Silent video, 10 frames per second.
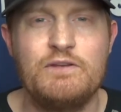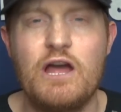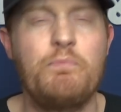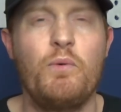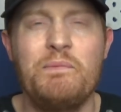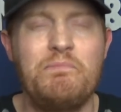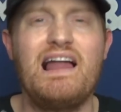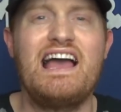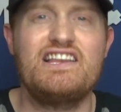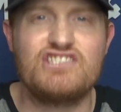You know, but when
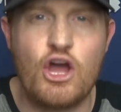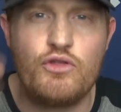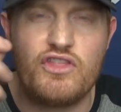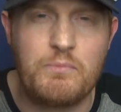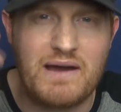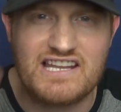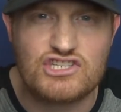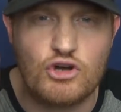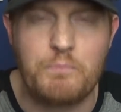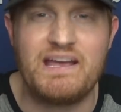players know that the
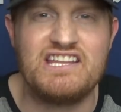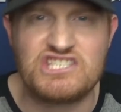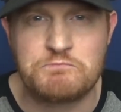money's not being